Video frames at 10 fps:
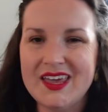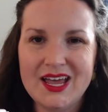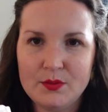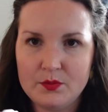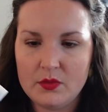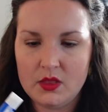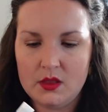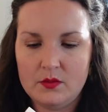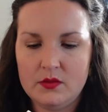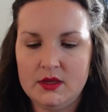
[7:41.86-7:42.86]
And
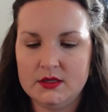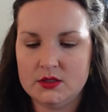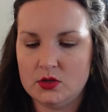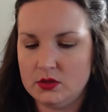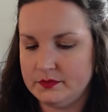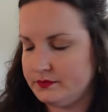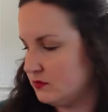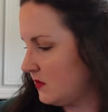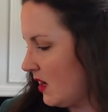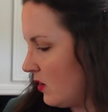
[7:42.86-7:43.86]
these little,
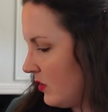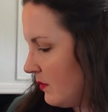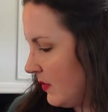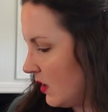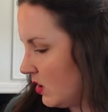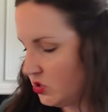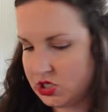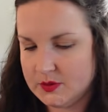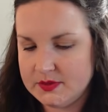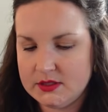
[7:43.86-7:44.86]
I call them bingo
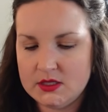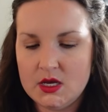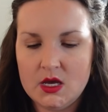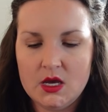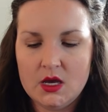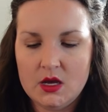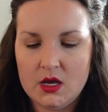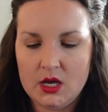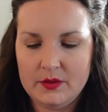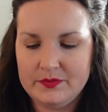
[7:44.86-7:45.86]
chips.
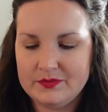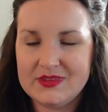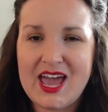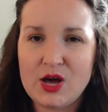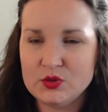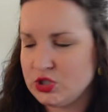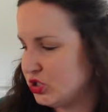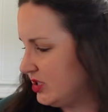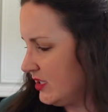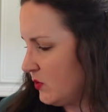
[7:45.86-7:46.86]

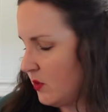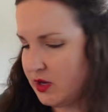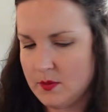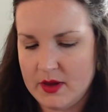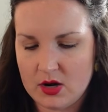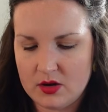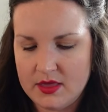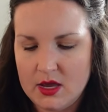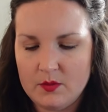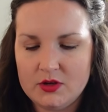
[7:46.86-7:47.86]
Counters is probably a better
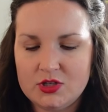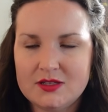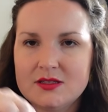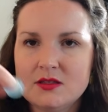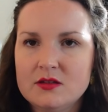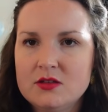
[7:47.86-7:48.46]
thing, but just